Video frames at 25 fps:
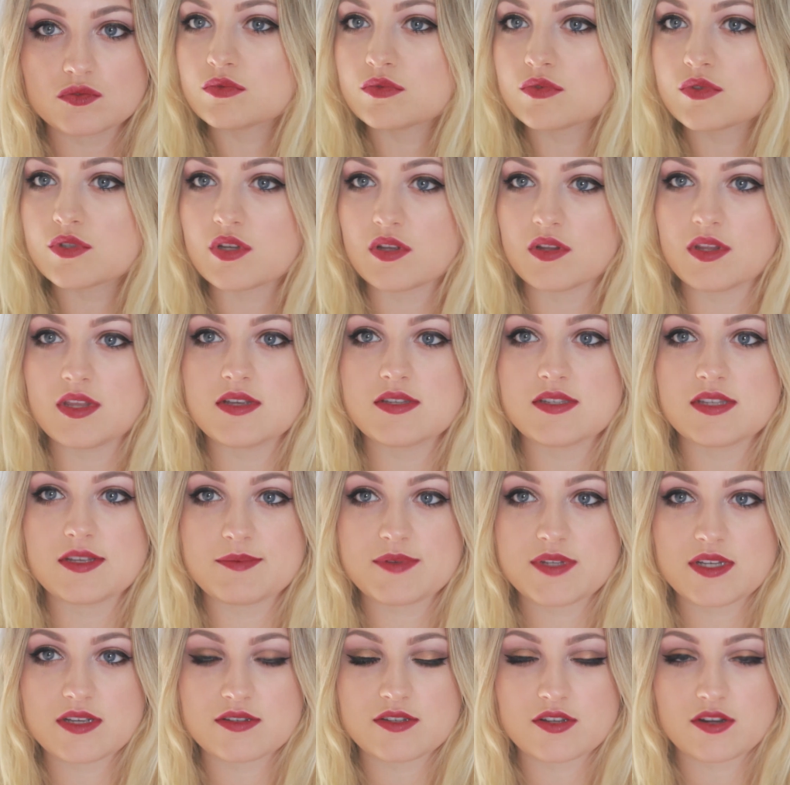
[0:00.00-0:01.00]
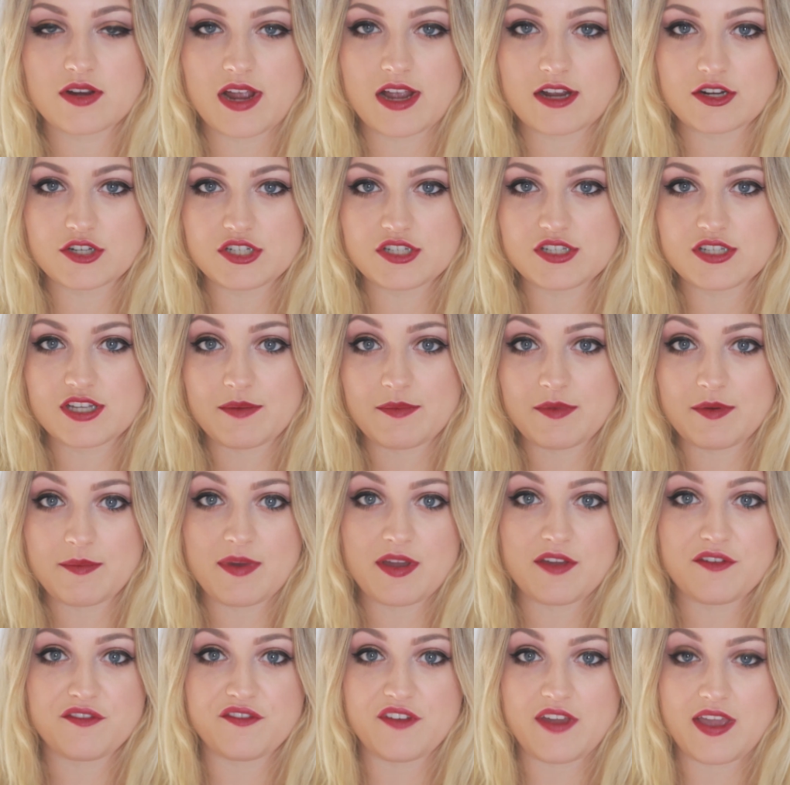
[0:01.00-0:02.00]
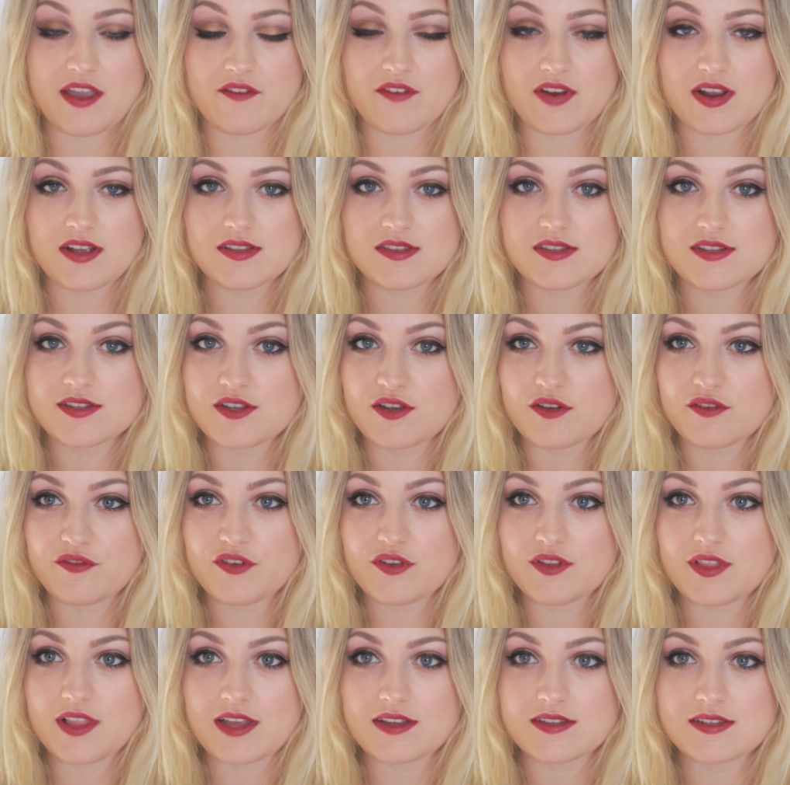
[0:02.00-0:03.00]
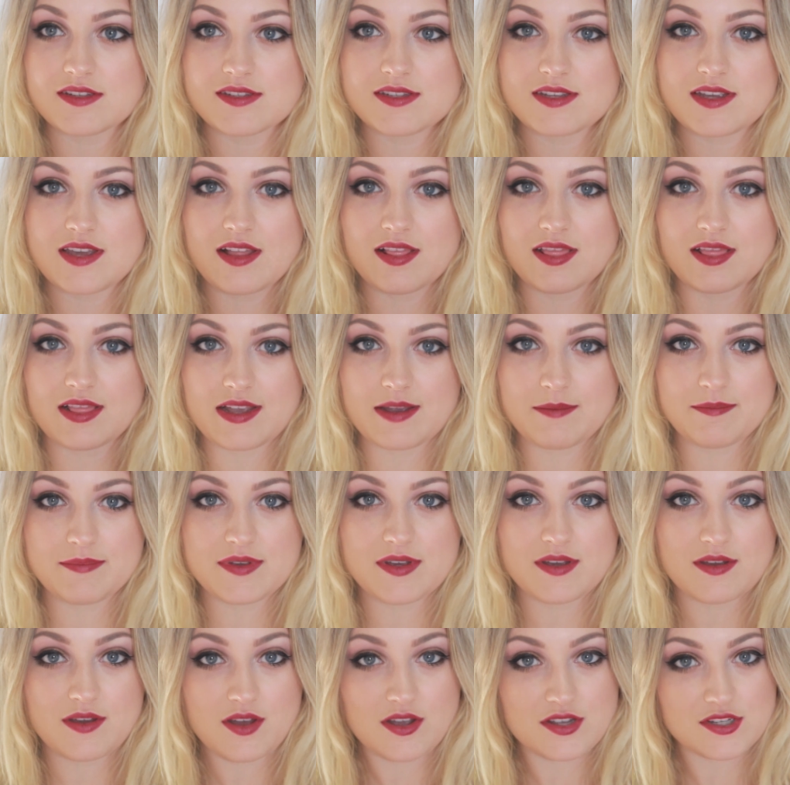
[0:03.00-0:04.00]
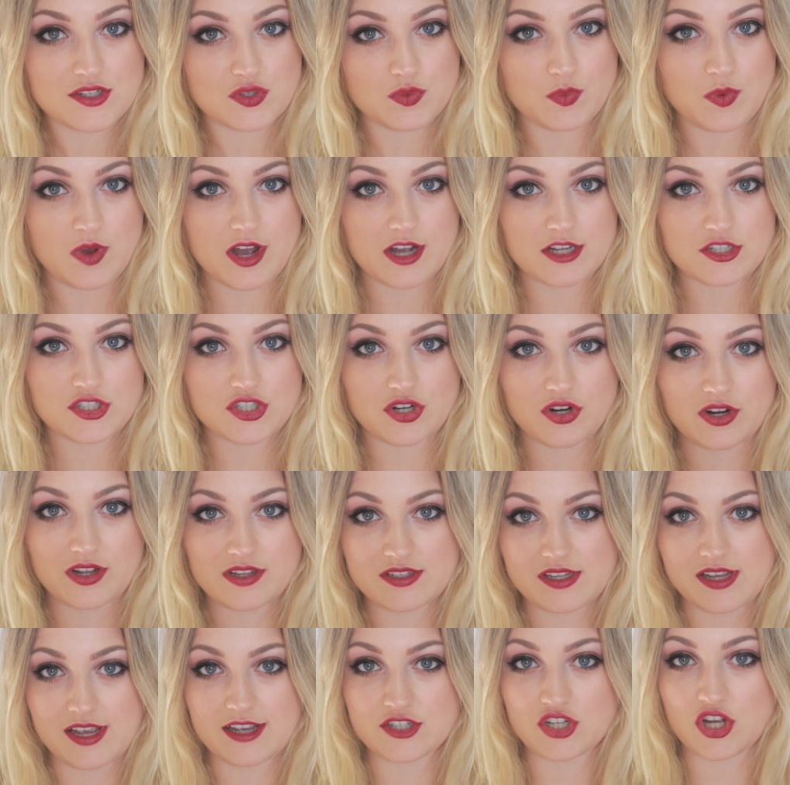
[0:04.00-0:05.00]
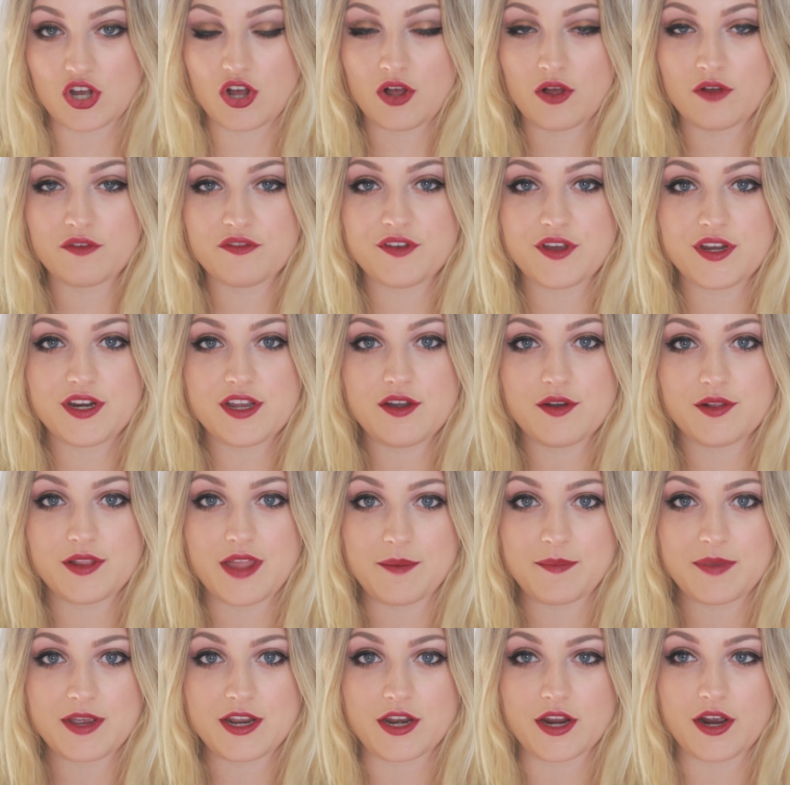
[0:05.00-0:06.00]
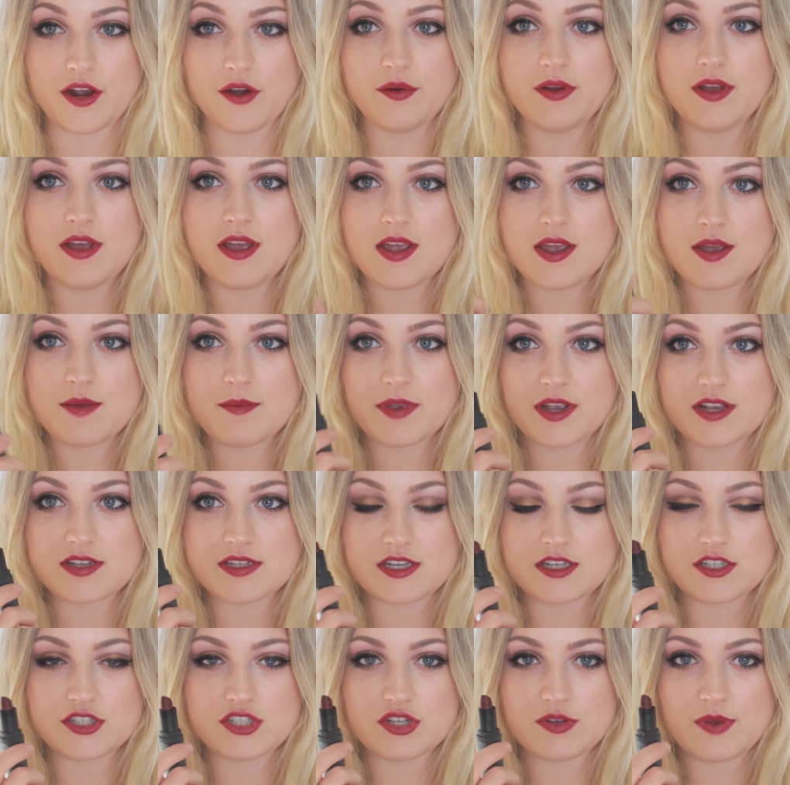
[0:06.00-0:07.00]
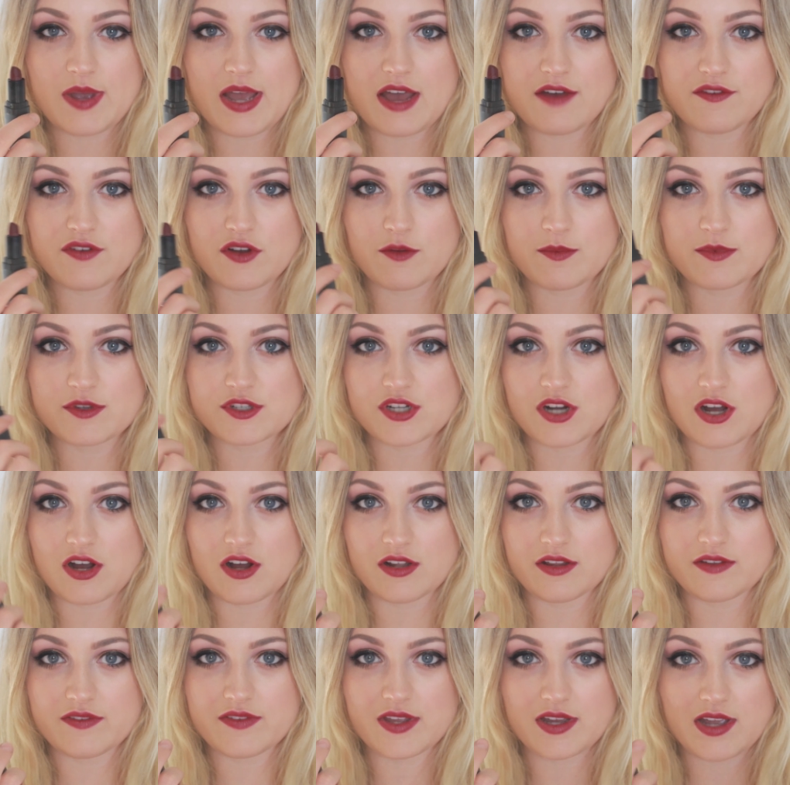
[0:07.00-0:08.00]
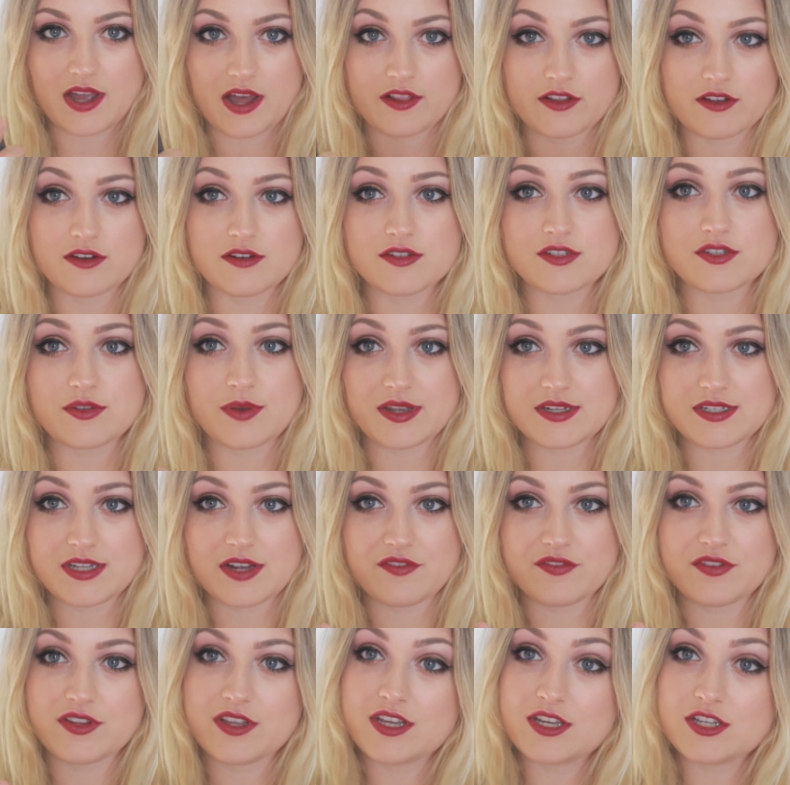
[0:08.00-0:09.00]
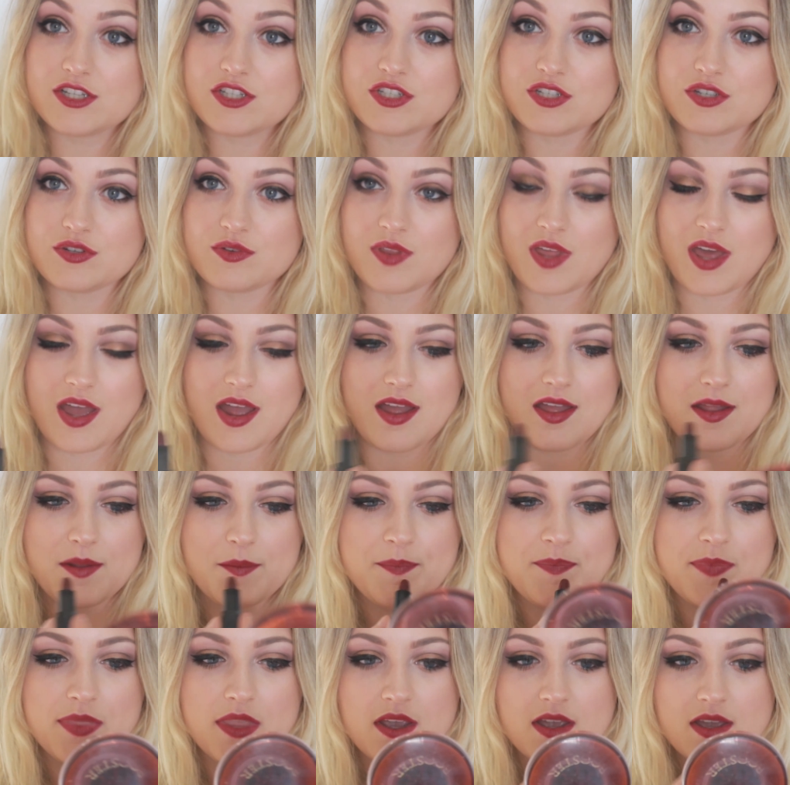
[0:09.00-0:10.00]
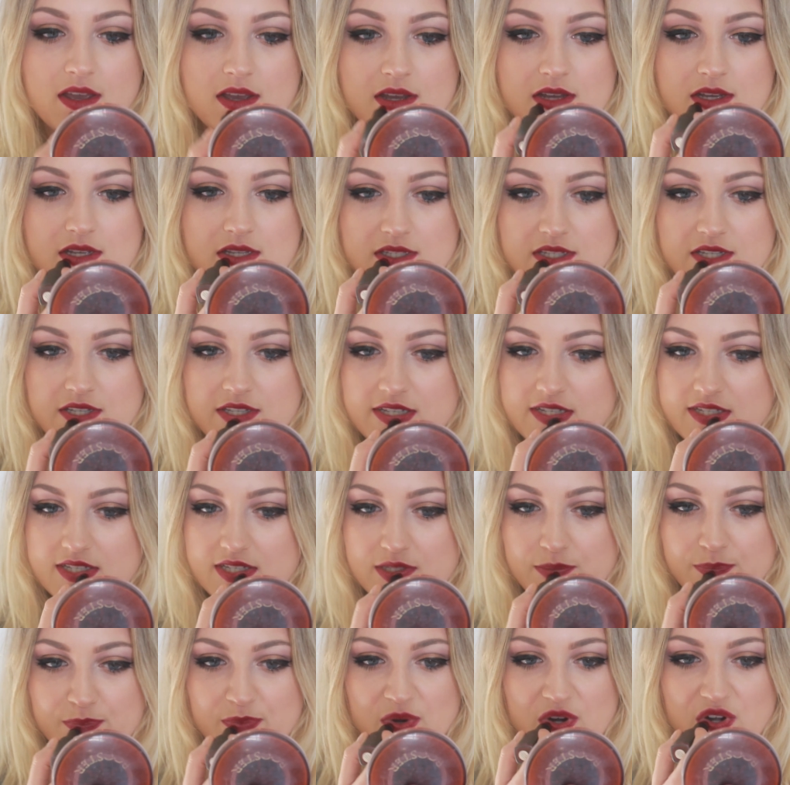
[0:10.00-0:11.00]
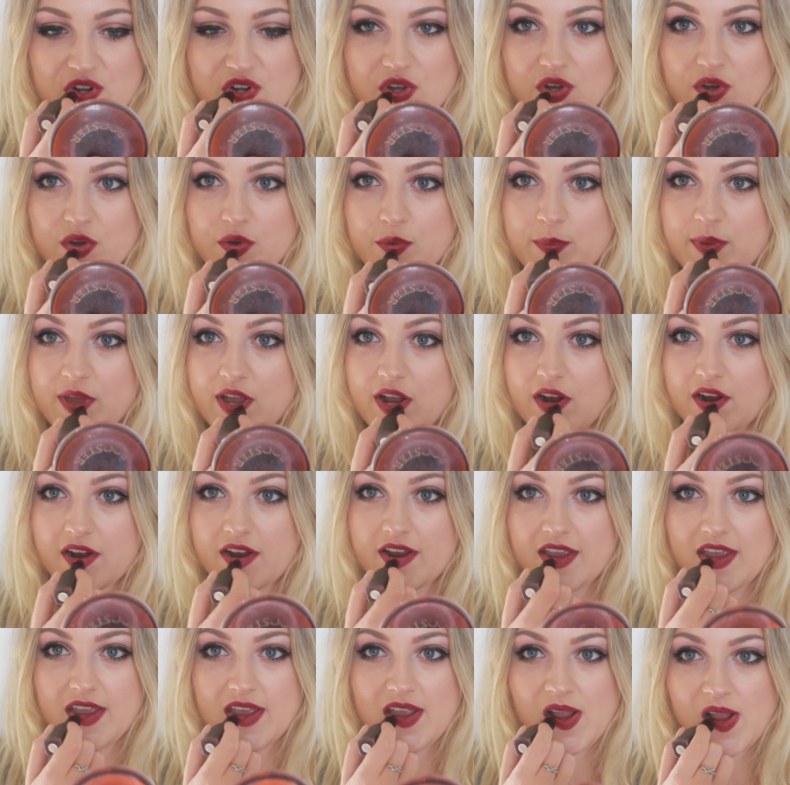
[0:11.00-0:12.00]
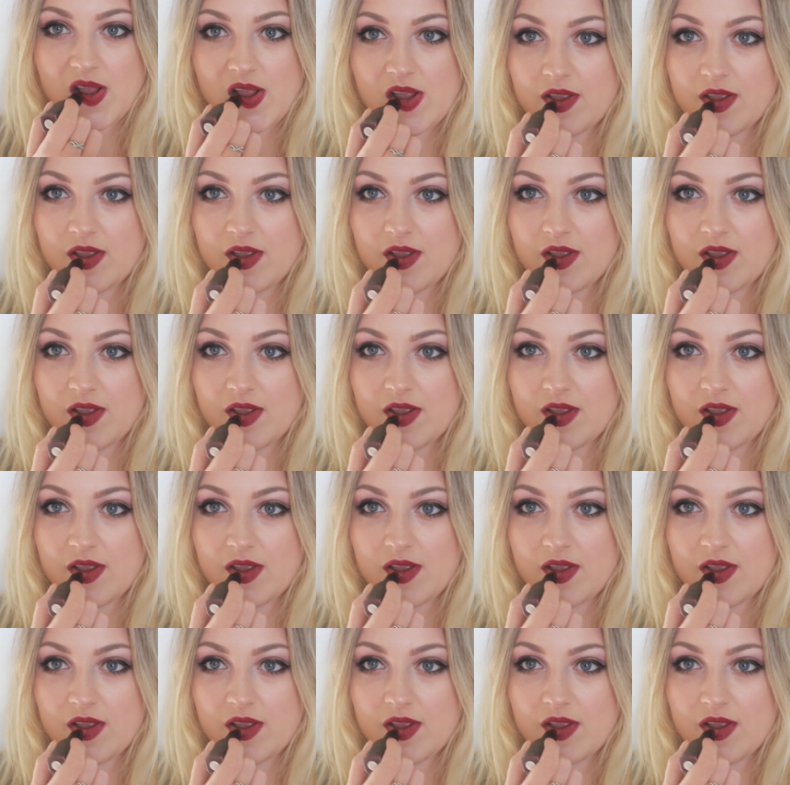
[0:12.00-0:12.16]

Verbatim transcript: So these lipsticks are actually some of my favorites. So if you'd like to see a lip swatch slash haul video, let me know, because I do have almost all of the colors, so I definitely can do that. So this is Bordeaux Berry.